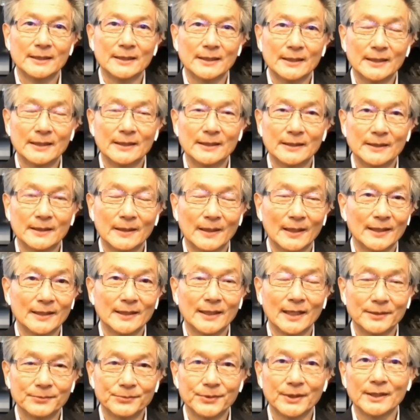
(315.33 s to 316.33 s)
I
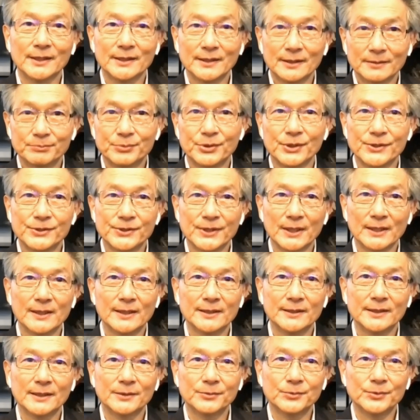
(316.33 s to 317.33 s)
really appreciated
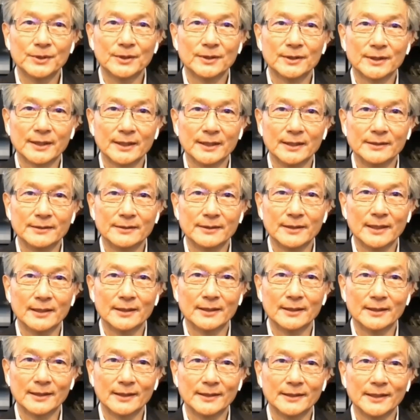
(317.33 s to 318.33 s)
their work,
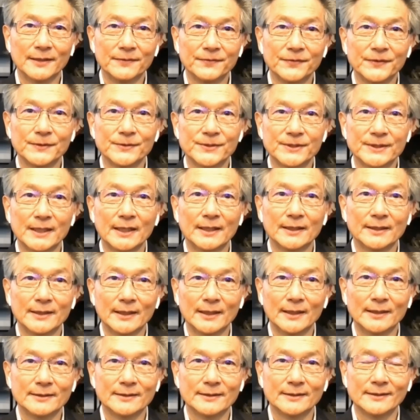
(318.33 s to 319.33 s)
and I feel sad
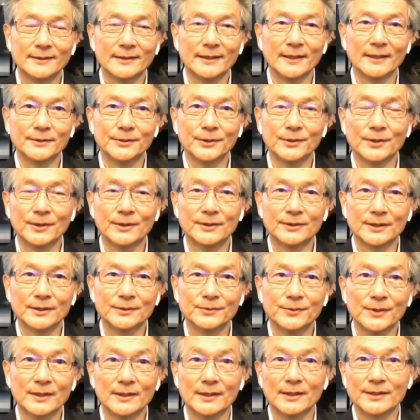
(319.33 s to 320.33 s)
that they're no longer
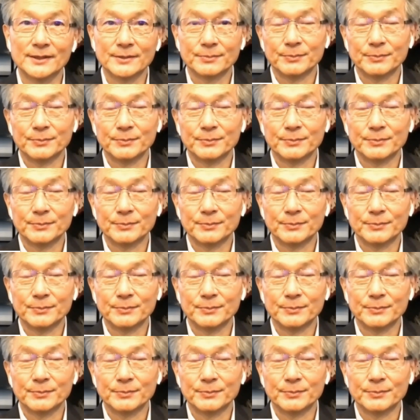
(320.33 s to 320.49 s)
with us.